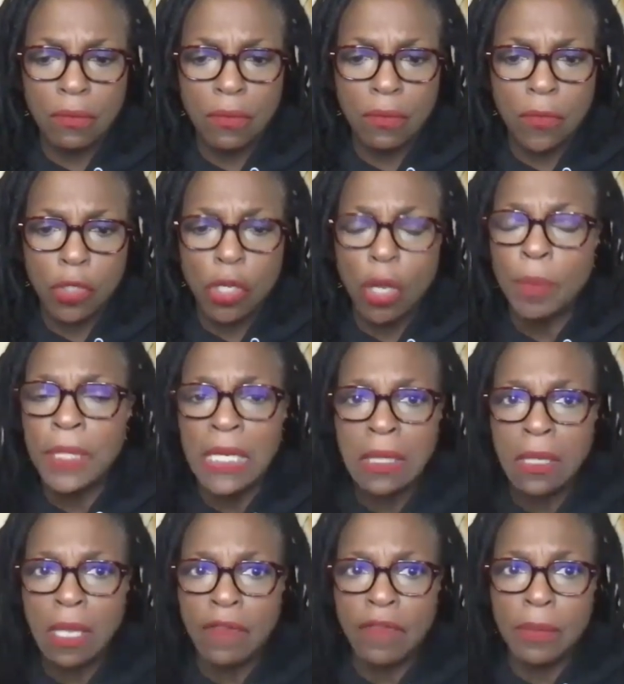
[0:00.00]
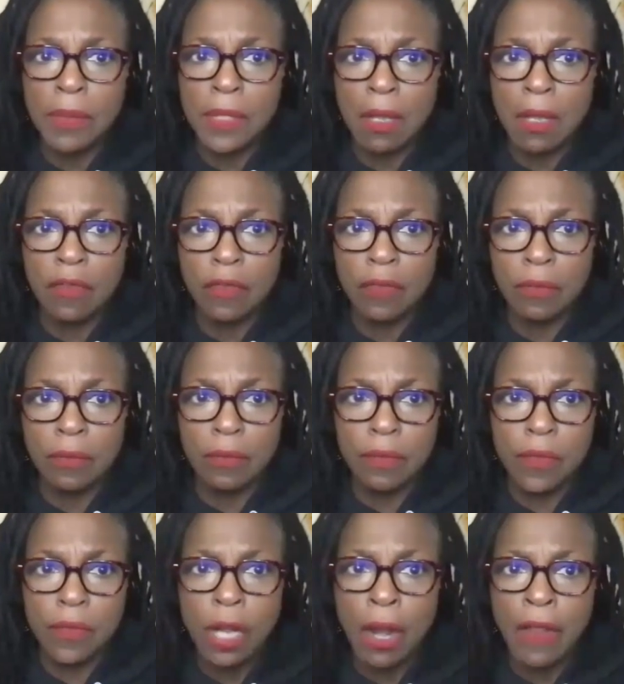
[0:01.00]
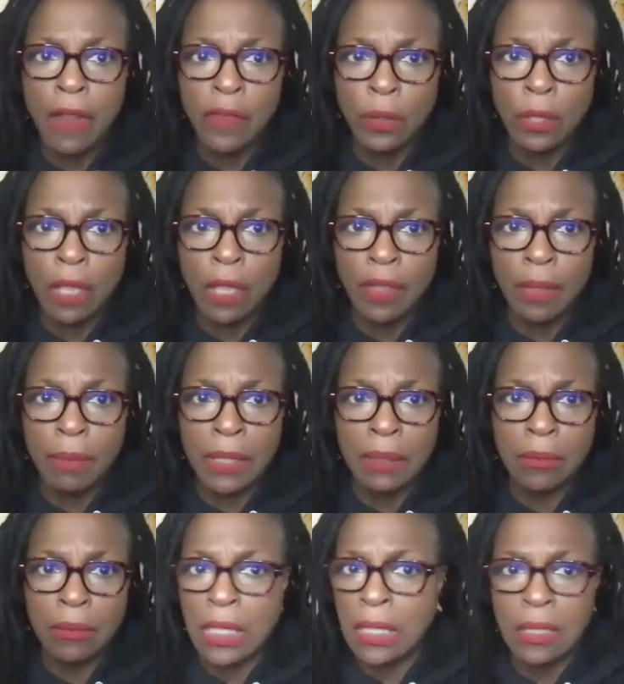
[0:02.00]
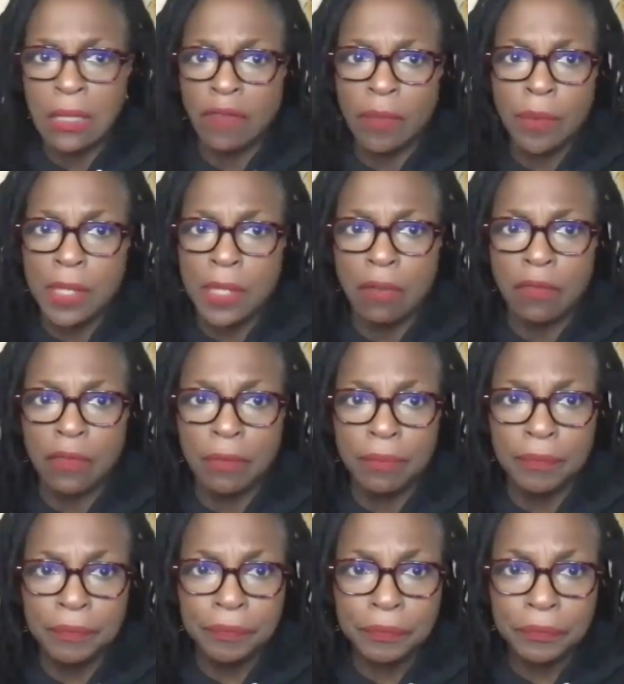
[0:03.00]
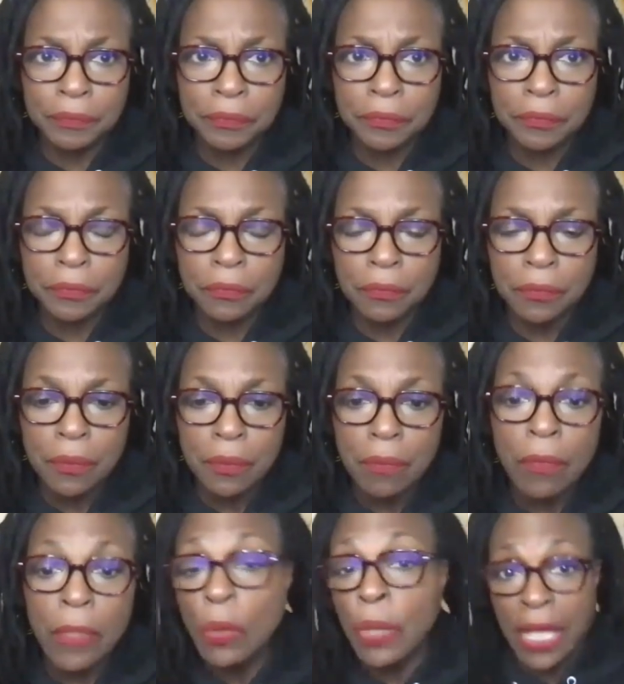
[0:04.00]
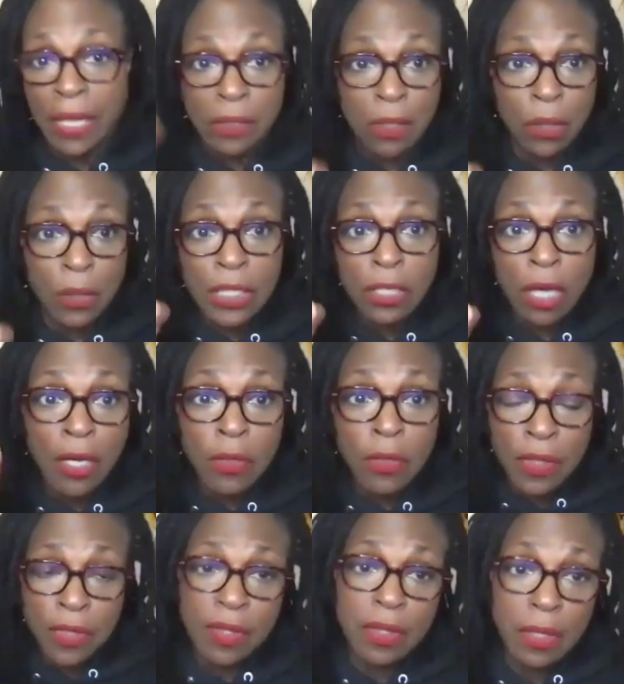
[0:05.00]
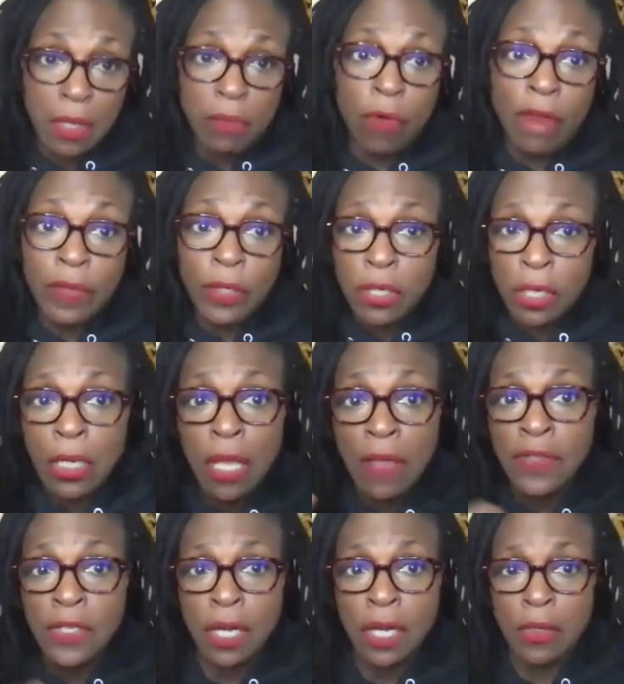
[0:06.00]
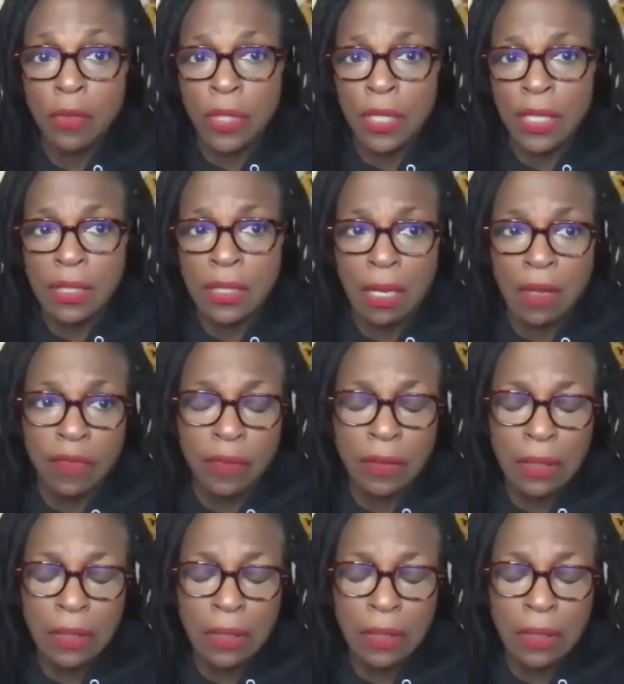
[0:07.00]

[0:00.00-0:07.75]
Trump doesn't love himself. Sorry if you love him, but he doesn't love himself. Okay, so it starts with revolutionary love starts with the self.